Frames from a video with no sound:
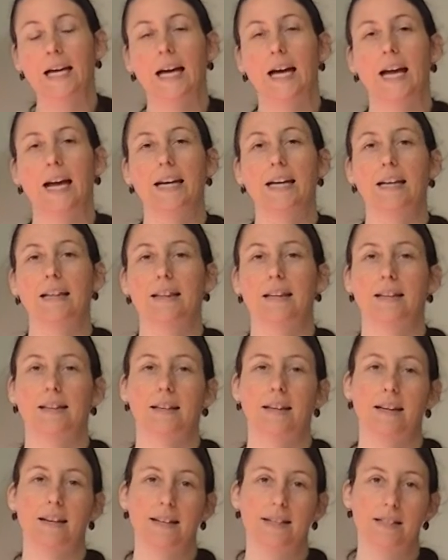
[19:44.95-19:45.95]
anything
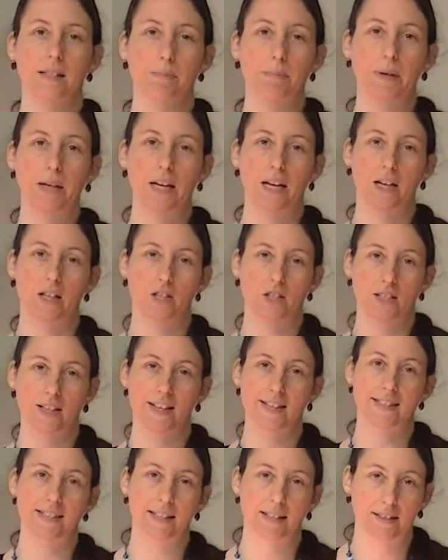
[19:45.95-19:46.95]
that has a pH
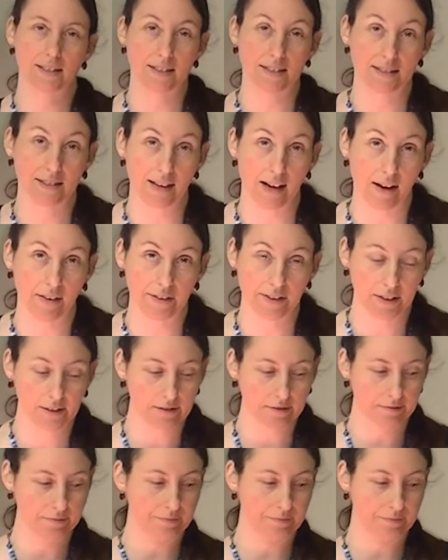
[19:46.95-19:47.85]
less than 7.